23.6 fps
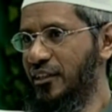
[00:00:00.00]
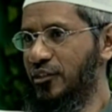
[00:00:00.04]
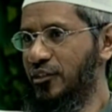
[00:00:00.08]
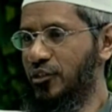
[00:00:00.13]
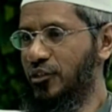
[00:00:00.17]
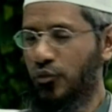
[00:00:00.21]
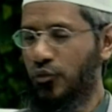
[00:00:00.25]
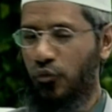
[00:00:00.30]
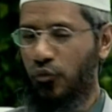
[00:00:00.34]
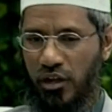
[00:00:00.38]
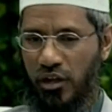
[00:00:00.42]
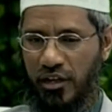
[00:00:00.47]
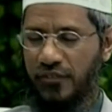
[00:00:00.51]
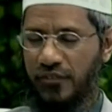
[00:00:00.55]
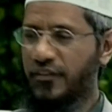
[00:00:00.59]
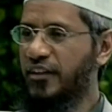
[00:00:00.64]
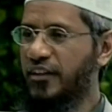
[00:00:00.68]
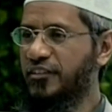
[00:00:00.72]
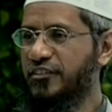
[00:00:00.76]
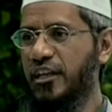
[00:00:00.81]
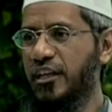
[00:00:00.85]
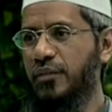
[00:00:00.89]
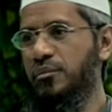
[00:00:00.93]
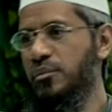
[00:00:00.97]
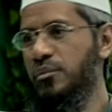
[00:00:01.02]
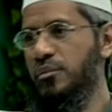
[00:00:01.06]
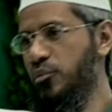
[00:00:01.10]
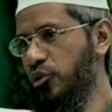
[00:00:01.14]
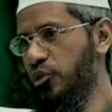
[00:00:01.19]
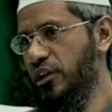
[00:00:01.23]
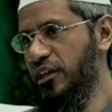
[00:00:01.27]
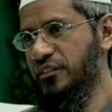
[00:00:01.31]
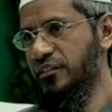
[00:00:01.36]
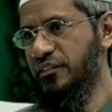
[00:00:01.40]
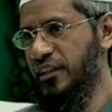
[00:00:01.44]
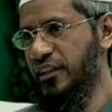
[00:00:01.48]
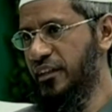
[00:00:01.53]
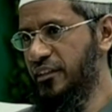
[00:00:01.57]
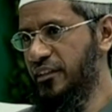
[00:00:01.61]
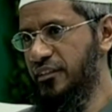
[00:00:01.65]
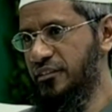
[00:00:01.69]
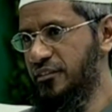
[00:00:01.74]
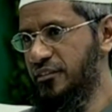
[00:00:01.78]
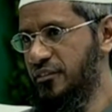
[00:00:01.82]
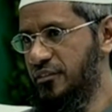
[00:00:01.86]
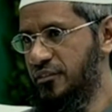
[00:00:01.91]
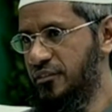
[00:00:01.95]
So voluntary fast can be broken, there
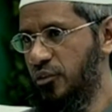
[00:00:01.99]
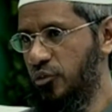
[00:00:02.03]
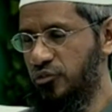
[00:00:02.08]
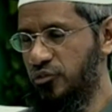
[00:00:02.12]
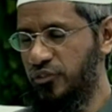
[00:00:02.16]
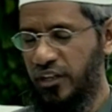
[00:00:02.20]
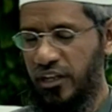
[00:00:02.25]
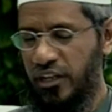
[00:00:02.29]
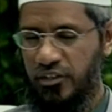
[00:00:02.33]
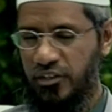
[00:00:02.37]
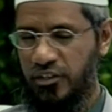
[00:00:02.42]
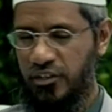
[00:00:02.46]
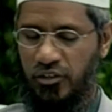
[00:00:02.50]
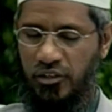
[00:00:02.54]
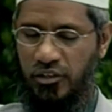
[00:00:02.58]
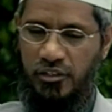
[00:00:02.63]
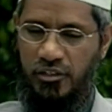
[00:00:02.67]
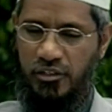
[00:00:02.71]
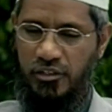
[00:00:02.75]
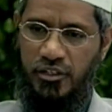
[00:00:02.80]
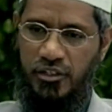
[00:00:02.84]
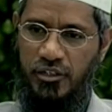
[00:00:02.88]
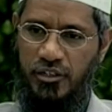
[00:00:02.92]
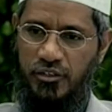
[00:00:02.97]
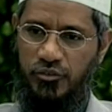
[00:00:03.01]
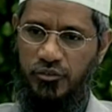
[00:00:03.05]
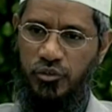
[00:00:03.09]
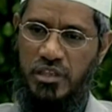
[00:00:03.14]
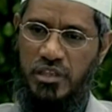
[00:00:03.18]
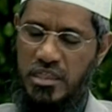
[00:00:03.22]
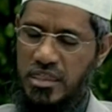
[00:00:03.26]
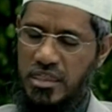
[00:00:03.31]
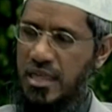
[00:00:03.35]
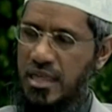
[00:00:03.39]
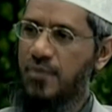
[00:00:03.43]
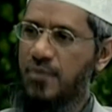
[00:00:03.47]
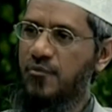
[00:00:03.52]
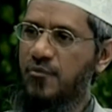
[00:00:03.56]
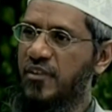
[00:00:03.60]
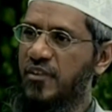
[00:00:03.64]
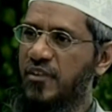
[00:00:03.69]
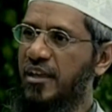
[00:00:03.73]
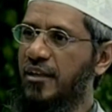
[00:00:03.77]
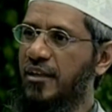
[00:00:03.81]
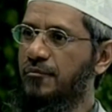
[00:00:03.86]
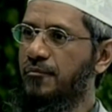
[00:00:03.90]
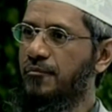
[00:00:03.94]
is no sin at all. So in the same
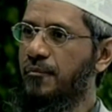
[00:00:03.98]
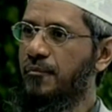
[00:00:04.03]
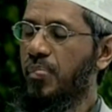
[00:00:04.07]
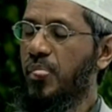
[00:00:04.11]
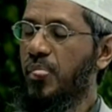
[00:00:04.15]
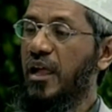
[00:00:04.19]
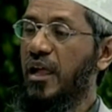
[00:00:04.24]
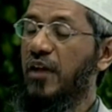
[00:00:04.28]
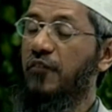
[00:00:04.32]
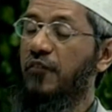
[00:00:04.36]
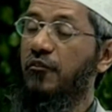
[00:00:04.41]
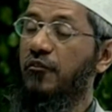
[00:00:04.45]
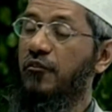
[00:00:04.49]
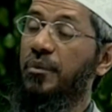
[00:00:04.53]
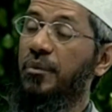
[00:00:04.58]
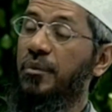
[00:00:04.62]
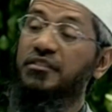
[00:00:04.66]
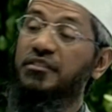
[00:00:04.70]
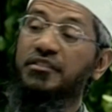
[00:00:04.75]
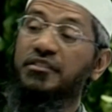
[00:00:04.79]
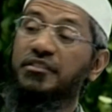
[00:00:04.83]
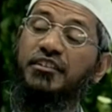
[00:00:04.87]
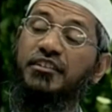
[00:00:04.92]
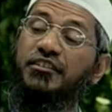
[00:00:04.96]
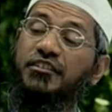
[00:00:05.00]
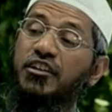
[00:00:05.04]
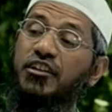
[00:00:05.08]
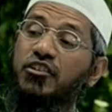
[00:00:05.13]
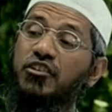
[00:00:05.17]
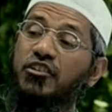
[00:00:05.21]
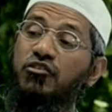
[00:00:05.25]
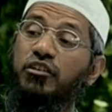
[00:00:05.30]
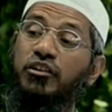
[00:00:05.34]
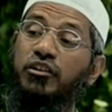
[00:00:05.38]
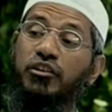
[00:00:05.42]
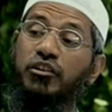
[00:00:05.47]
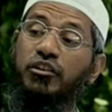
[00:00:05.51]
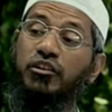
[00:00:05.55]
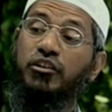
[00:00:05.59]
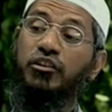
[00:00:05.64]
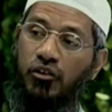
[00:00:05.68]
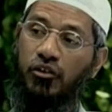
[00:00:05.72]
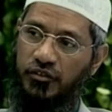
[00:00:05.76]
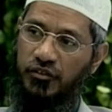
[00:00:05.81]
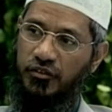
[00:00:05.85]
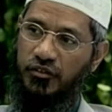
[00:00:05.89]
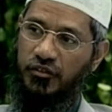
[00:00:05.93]
way, if a person has sexual
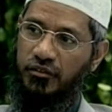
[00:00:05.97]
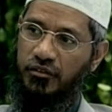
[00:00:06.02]
intercourse